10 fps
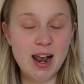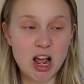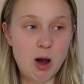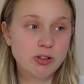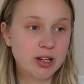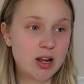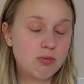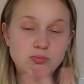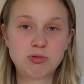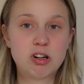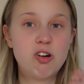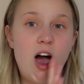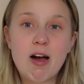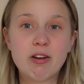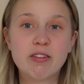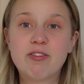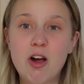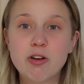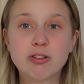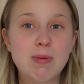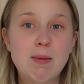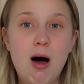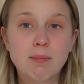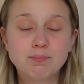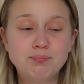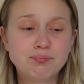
Like, I was like crying on the phone to my mum.